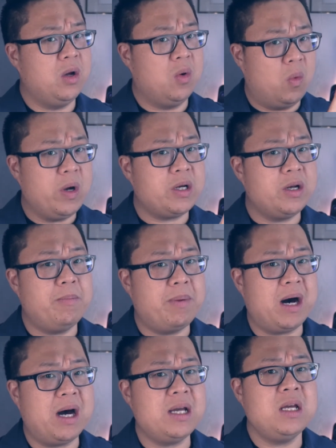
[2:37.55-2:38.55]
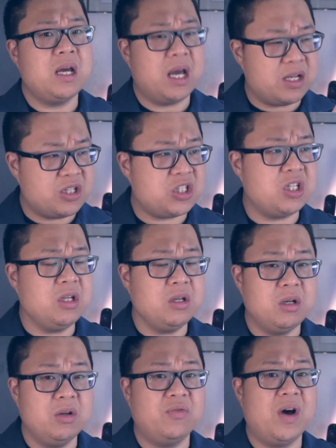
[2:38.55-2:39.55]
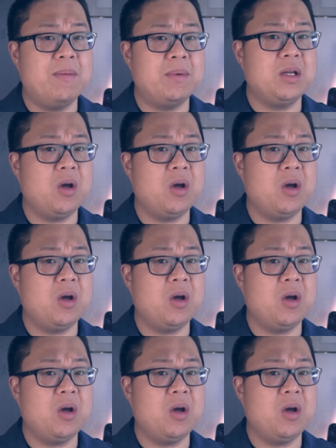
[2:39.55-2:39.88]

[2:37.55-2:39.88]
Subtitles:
We're going to buy a singular family